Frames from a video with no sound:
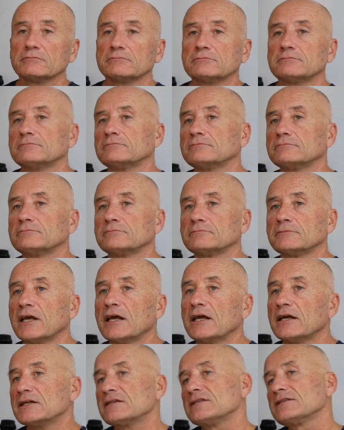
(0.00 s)
They are more
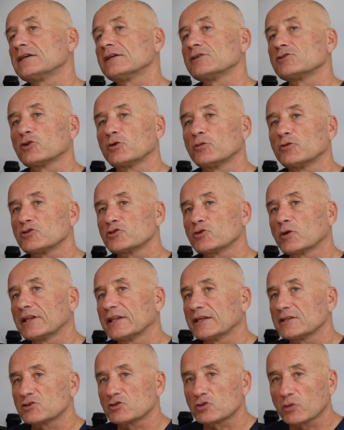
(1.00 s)
fragile.
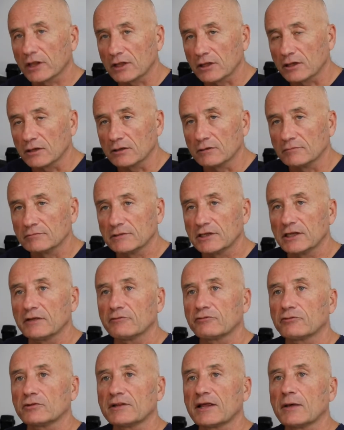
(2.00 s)
If treatment
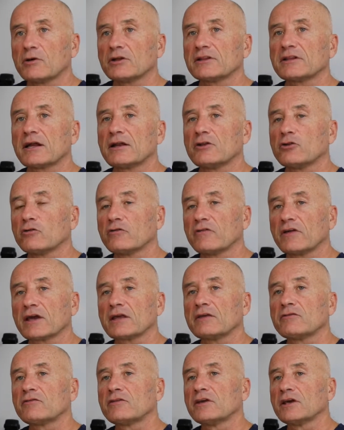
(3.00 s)
is needed,
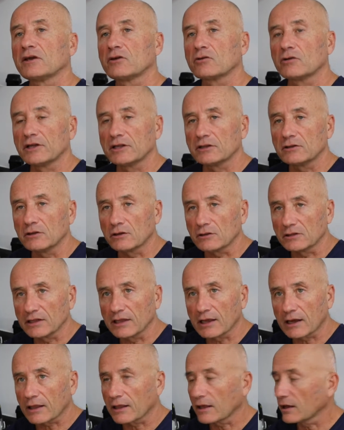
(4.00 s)
we must ensure
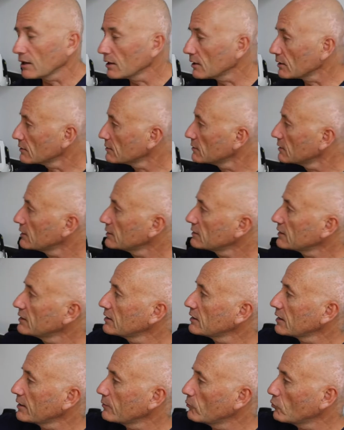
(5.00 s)
that the back teeth,
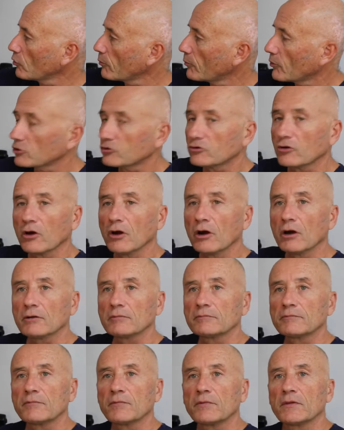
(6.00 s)
the load-bearing
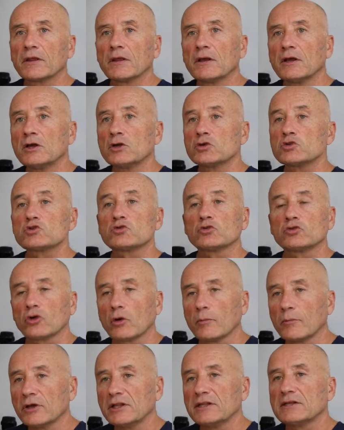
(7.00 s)
walls, are
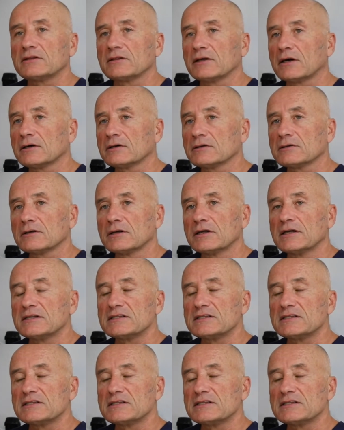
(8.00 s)
in a good state.